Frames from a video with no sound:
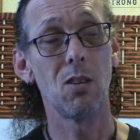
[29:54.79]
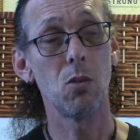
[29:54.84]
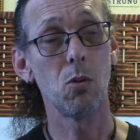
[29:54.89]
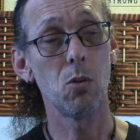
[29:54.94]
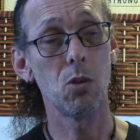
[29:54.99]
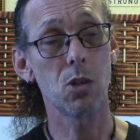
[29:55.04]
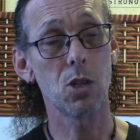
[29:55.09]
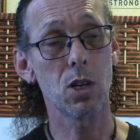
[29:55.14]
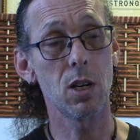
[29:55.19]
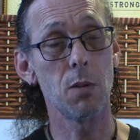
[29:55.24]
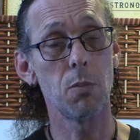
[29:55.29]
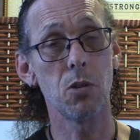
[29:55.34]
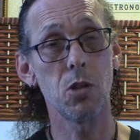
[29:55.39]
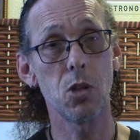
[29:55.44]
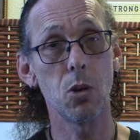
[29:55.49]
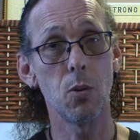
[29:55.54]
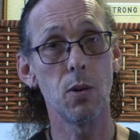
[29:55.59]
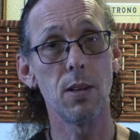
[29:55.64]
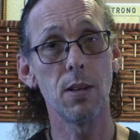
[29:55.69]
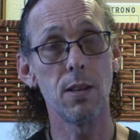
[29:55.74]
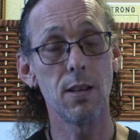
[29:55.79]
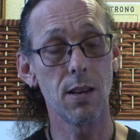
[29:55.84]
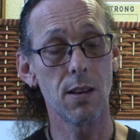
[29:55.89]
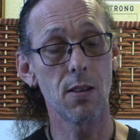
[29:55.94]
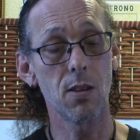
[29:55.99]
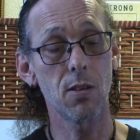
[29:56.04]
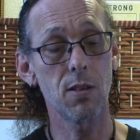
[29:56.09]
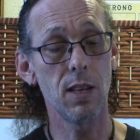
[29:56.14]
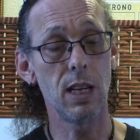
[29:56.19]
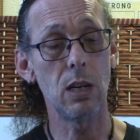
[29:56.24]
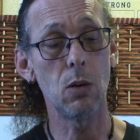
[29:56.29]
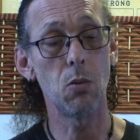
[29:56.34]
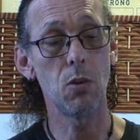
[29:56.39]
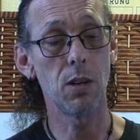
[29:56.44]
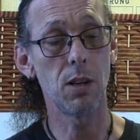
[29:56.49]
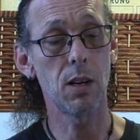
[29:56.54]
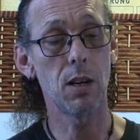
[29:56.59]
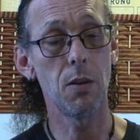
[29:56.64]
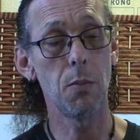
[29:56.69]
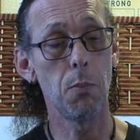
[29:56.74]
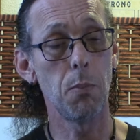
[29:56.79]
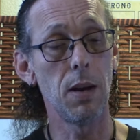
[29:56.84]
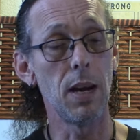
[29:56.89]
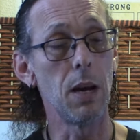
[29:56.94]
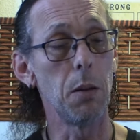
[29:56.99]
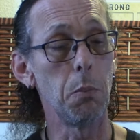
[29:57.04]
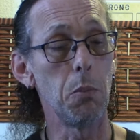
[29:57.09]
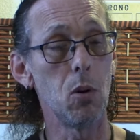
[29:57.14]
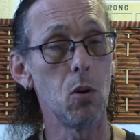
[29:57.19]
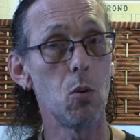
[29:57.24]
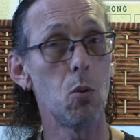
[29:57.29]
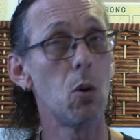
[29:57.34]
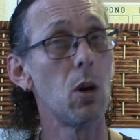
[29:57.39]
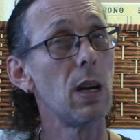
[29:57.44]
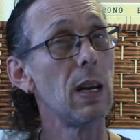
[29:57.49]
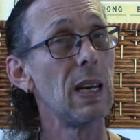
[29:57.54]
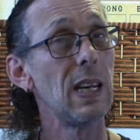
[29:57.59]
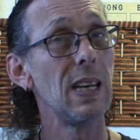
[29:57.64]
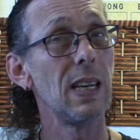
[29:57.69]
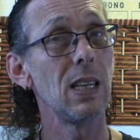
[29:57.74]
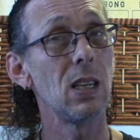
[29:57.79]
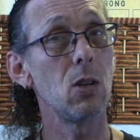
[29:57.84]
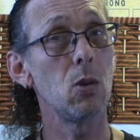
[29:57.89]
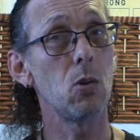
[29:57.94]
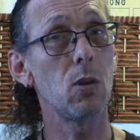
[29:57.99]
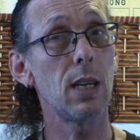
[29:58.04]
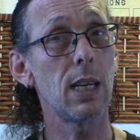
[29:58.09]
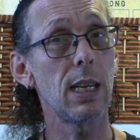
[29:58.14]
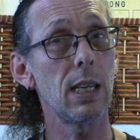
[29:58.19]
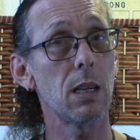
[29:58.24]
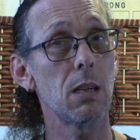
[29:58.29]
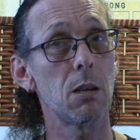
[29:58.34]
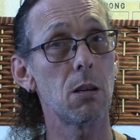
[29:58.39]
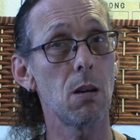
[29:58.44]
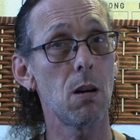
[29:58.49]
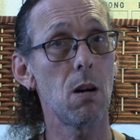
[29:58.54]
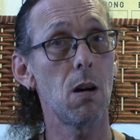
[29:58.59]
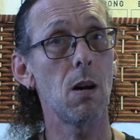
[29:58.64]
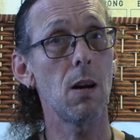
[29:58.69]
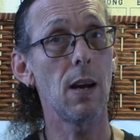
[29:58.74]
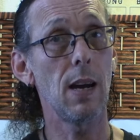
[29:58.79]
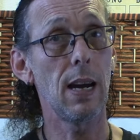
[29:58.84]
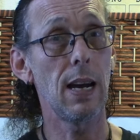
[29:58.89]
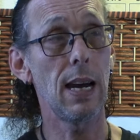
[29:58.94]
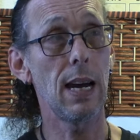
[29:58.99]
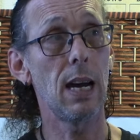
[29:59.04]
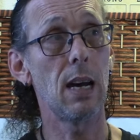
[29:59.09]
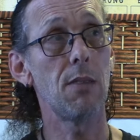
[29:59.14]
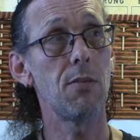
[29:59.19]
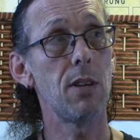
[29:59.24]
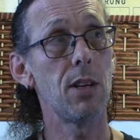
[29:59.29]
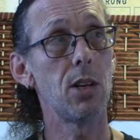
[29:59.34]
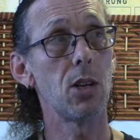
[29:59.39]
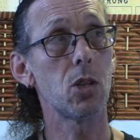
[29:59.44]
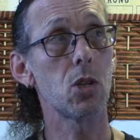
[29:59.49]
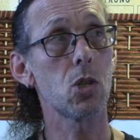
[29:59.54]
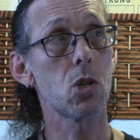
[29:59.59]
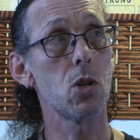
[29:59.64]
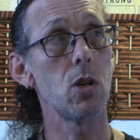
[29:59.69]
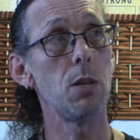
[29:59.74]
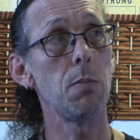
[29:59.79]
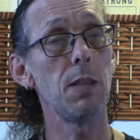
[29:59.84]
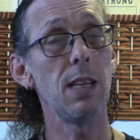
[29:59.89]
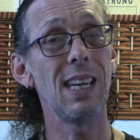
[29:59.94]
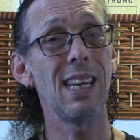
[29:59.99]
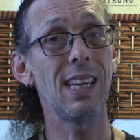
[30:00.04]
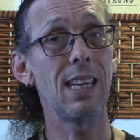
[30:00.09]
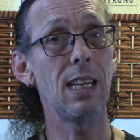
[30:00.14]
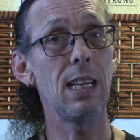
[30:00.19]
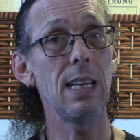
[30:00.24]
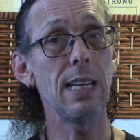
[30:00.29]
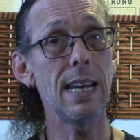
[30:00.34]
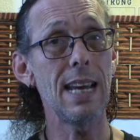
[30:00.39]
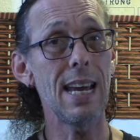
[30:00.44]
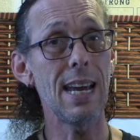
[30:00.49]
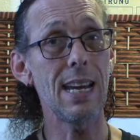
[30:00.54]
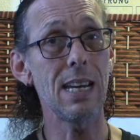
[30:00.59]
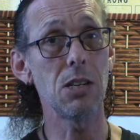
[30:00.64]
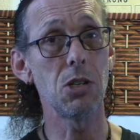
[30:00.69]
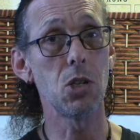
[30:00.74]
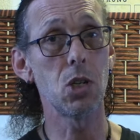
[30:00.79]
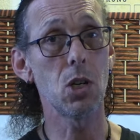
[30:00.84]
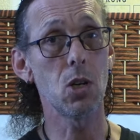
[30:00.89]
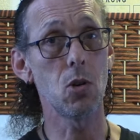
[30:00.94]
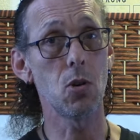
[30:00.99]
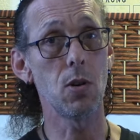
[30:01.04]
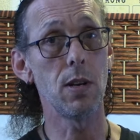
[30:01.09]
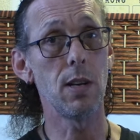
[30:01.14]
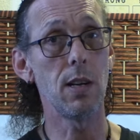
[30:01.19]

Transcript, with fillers: Which comes to another thing when cutting bamboo. You cannot have an extremely keen edge on